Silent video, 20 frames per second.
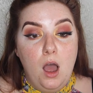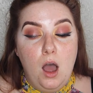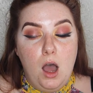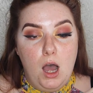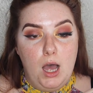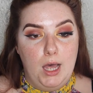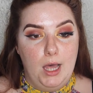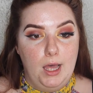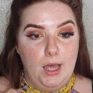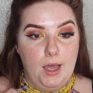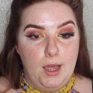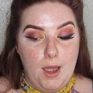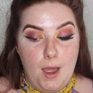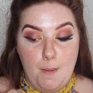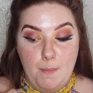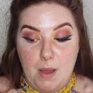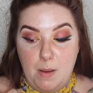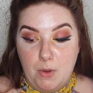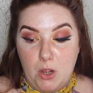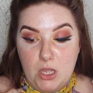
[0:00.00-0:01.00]

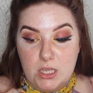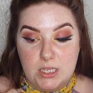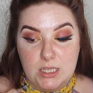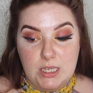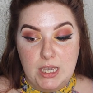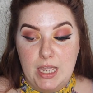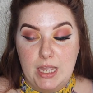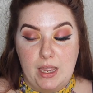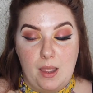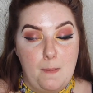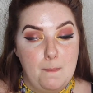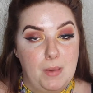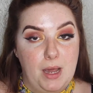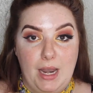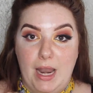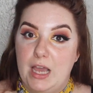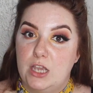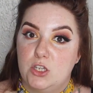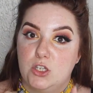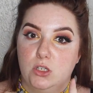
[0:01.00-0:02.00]
I'm going to stick my
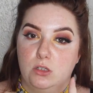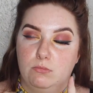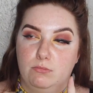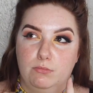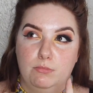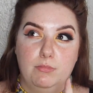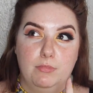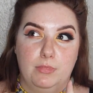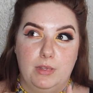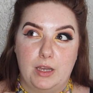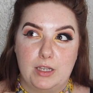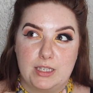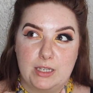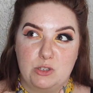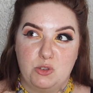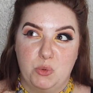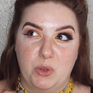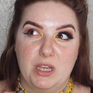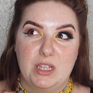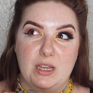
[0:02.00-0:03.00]
lash, that
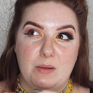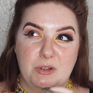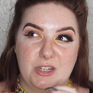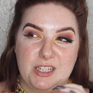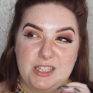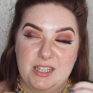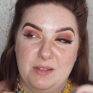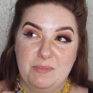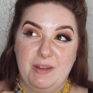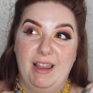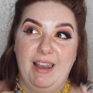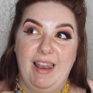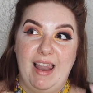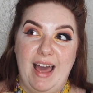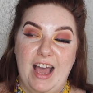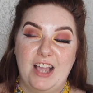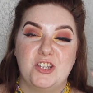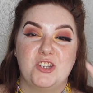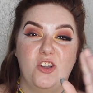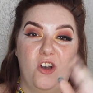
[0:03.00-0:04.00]
sounds weird, I'm going to stick my
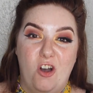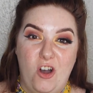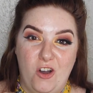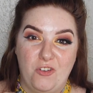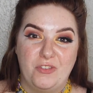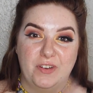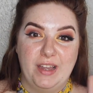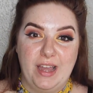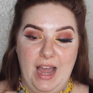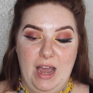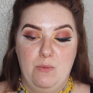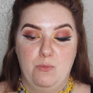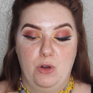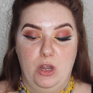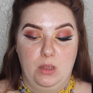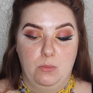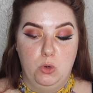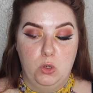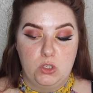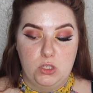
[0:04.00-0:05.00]
lash off camera,
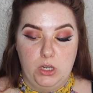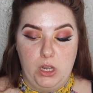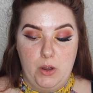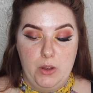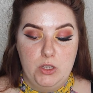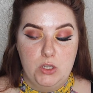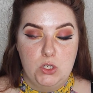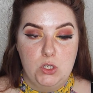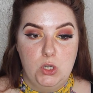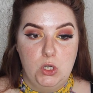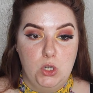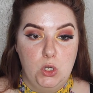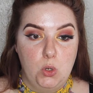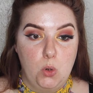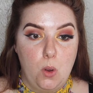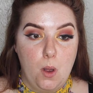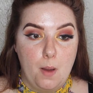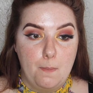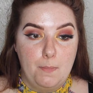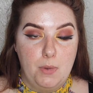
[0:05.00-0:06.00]
and I'm also going
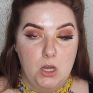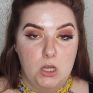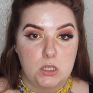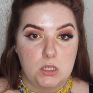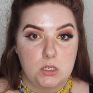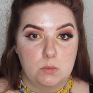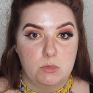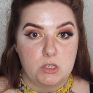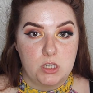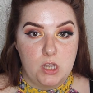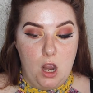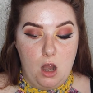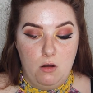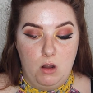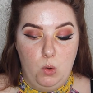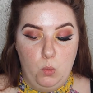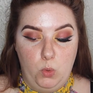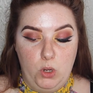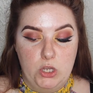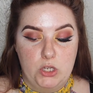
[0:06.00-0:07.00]
to put some mascara
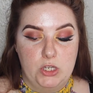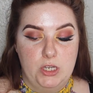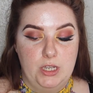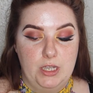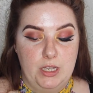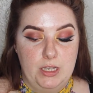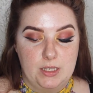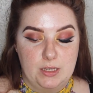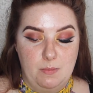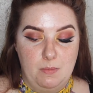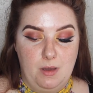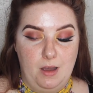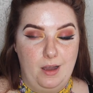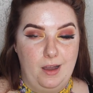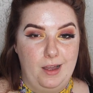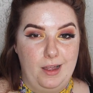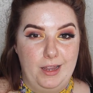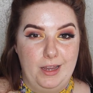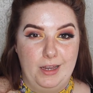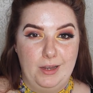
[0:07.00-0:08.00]
on, which is
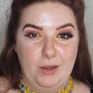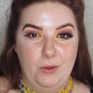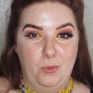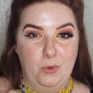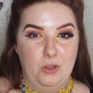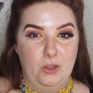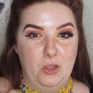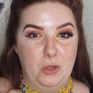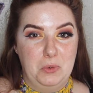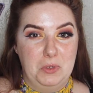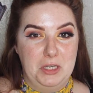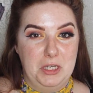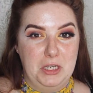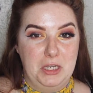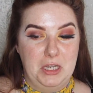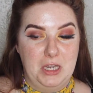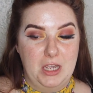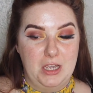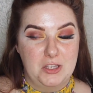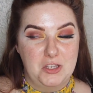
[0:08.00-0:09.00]
my one and
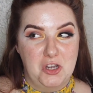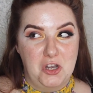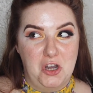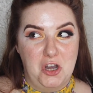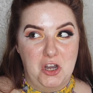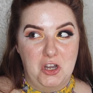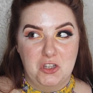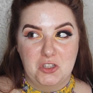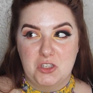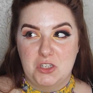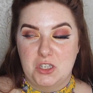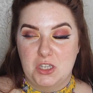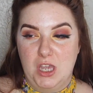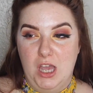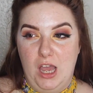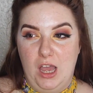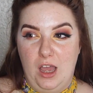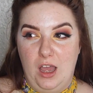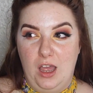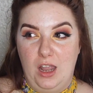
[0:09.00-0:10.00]
only Tarte
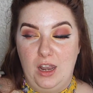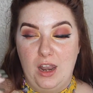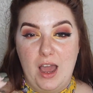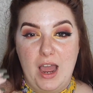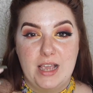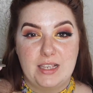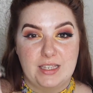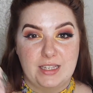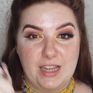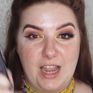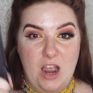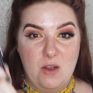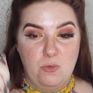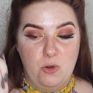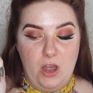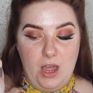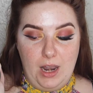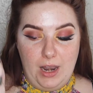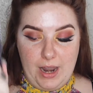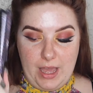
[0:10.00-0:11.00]
Lights
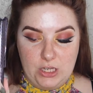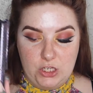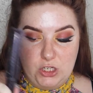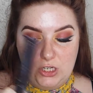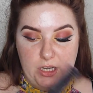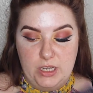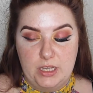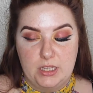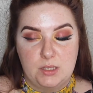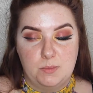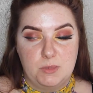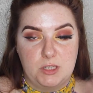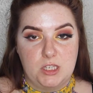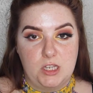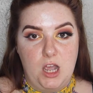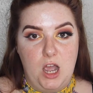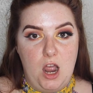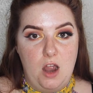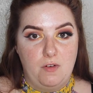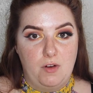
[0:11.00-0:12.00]
Camera Lashes
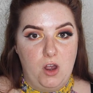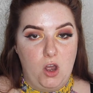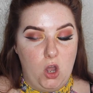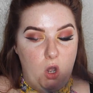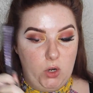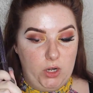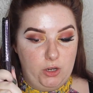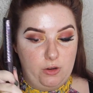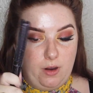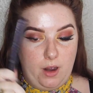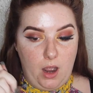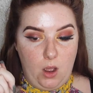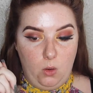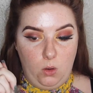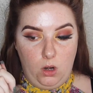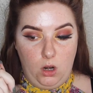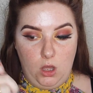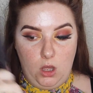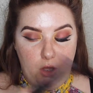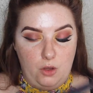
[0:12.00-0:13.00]
Mascara, Holy Grail,
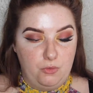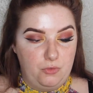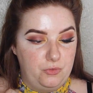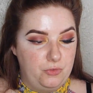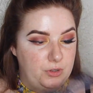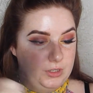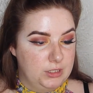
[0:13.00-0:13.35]
love.